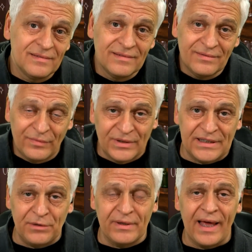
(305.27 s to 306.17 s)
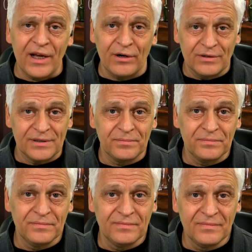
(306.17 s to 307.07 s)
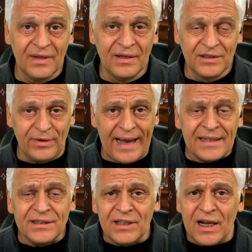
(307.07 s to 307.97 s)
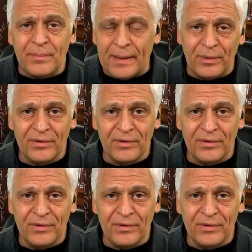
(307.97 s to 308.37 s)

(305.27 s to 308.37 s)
We'll see where that goes. So I ask a lot of people,